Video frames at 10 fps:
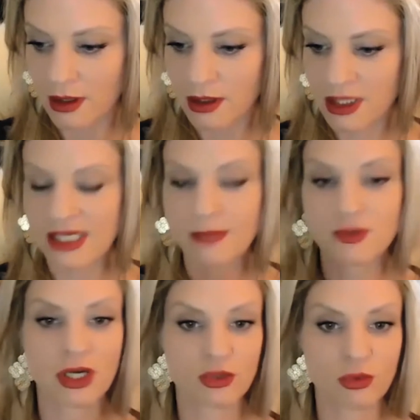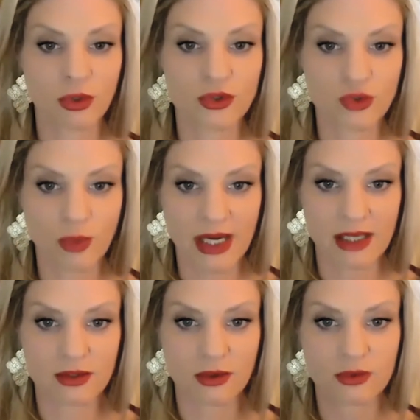let's say I'm trying to lose
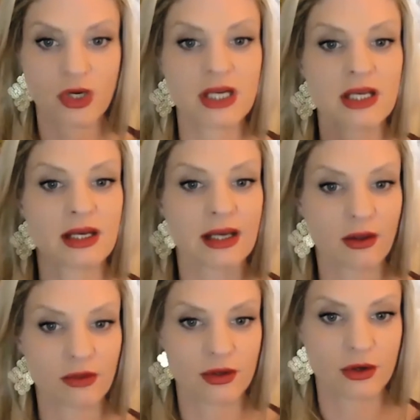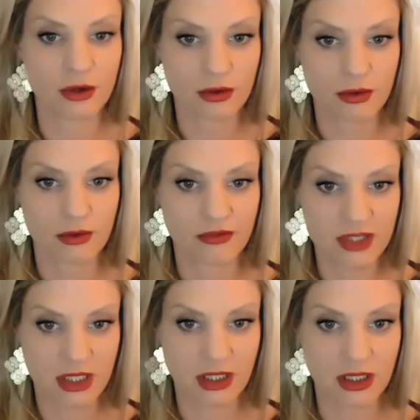weight, or I'm trying to get healthier
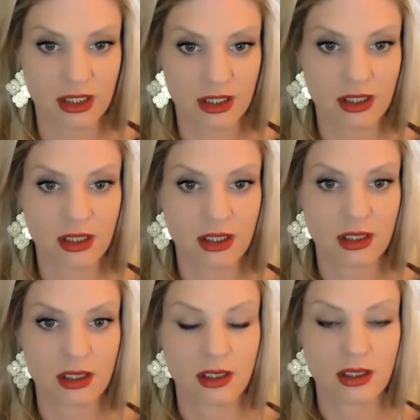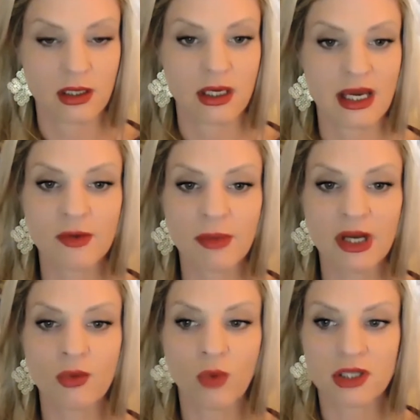physically. Right.
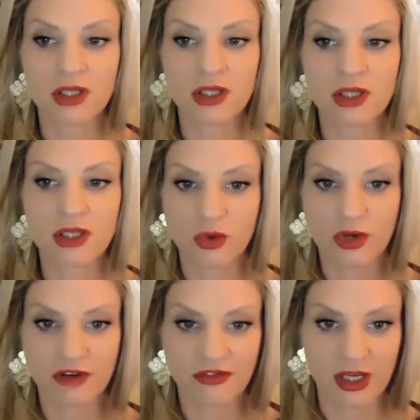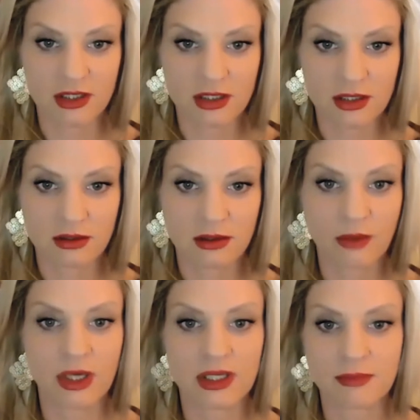Everybody wants a quick fix. They
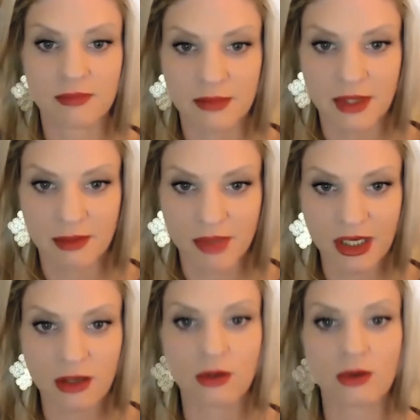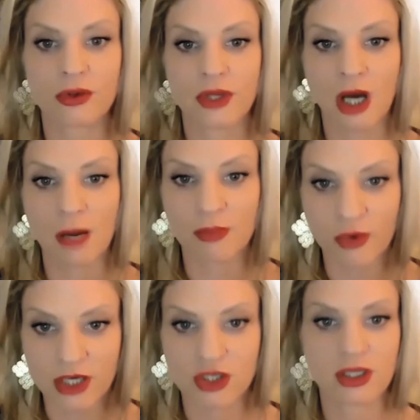want the pill or the
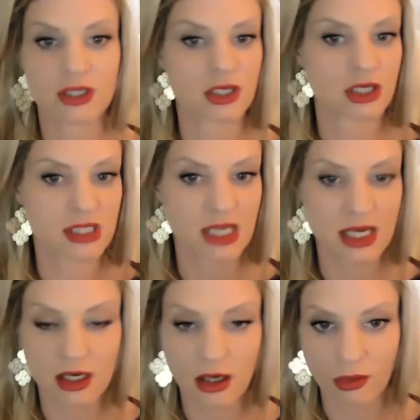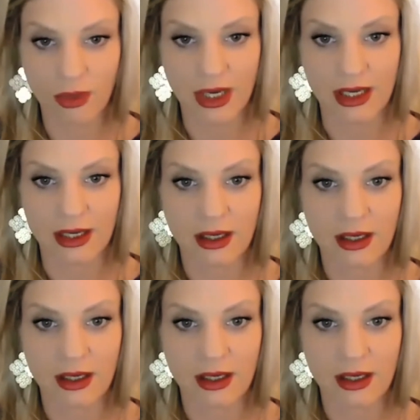operation that's going to take it all away.